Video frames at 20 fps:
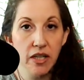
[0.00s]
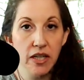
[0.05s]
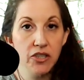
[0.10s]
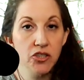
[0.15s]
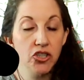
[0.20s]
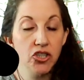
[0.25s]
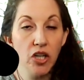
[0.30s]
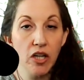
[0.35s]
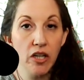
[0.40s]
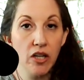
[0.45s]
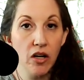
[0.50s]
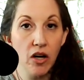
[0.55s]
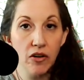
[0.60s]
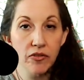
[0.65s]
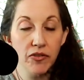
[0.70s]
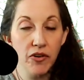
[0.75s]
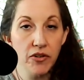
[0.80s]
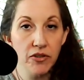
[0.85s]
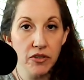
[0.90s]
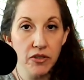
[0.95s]
and shutting
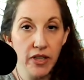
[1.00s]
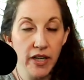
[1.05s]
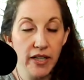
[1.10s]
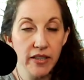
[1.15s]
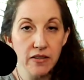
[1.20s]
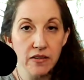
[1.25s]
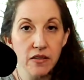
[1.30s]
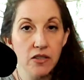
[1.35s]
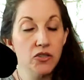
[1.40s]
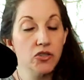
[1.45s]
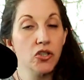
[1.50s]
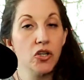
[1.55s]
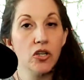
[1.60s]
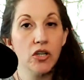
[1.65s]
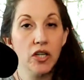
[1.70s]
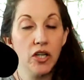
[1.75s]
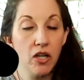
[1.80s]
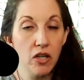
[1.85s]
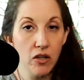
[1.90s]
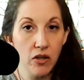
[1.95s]
off all the lights and
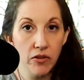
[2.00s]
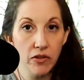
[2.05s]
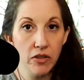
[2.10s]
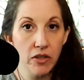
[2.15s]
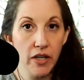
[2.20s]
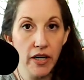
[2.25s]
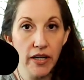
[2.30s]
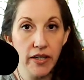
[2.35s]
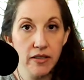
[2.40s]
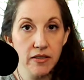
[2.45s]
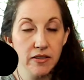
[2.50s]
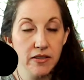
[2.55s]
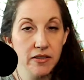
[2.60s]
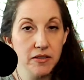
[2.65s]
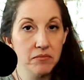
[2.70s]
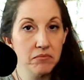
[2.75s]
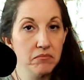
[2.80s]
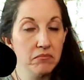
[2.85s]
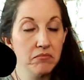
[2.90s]
turning on all the lights